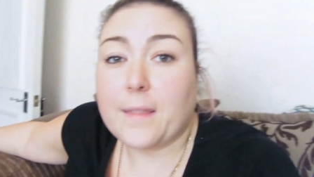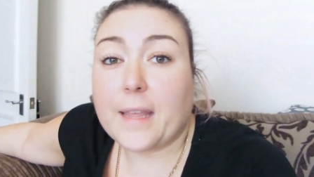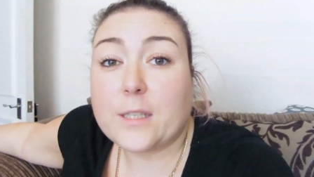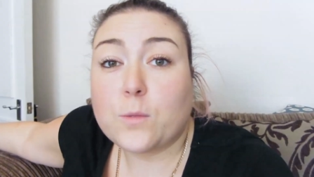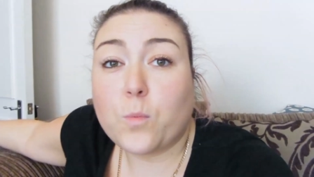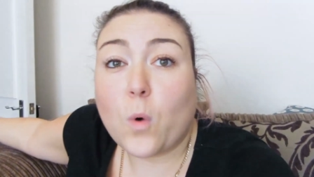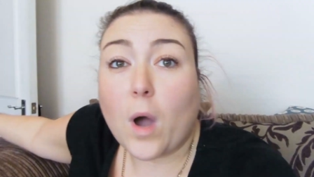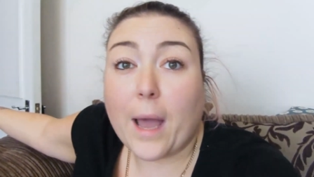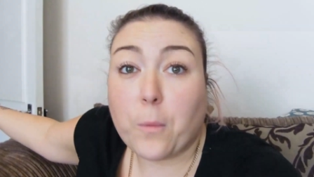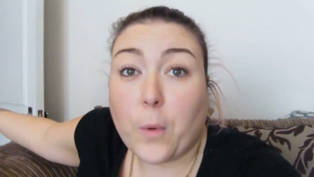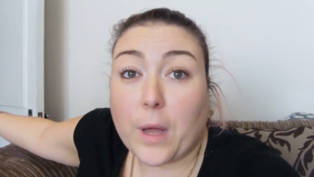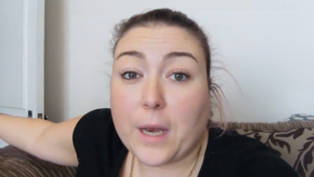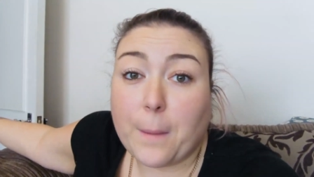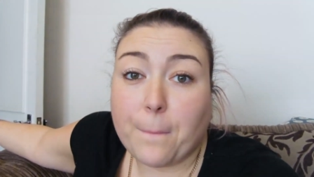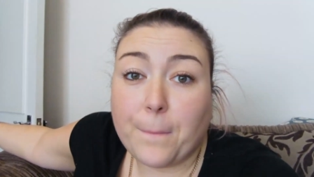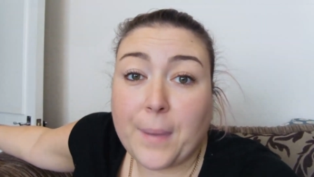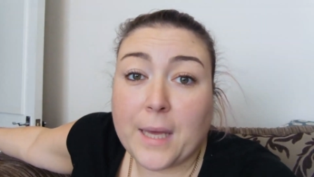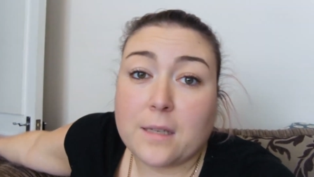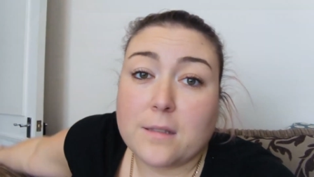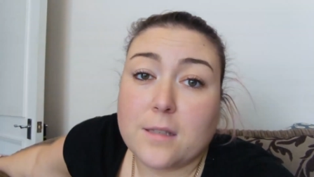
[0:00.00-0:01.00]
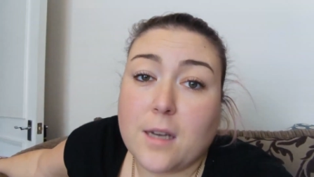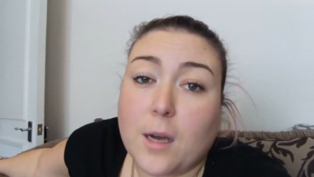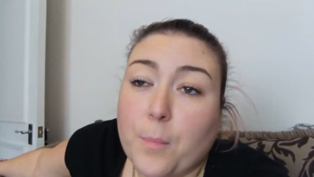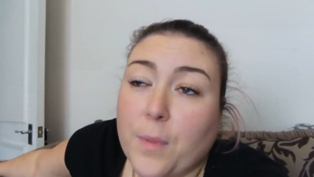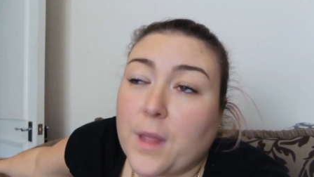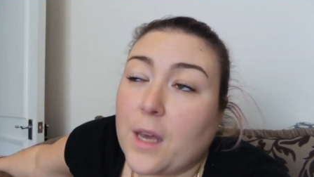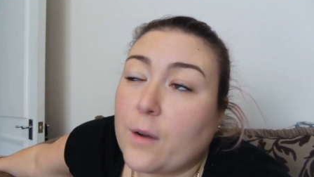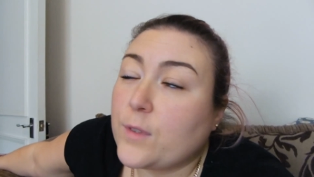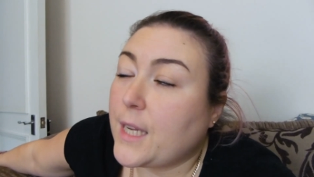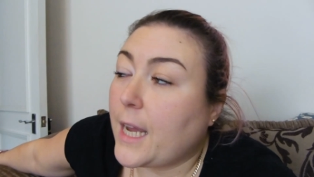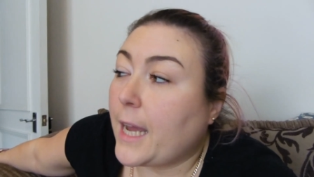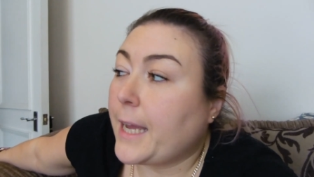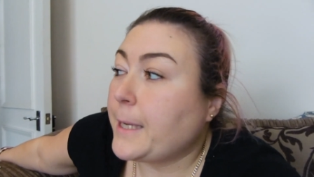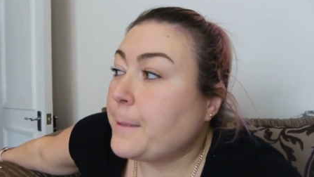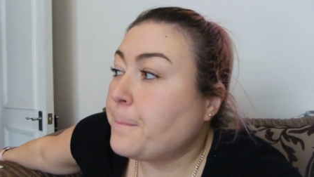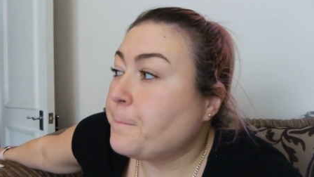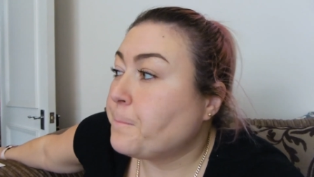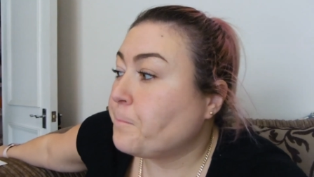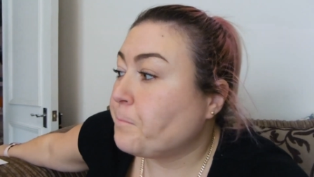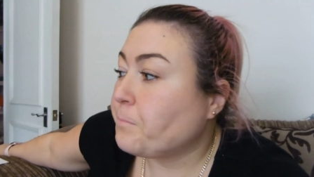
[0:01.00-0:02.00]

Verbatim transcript: that's what I went and picked up the other day,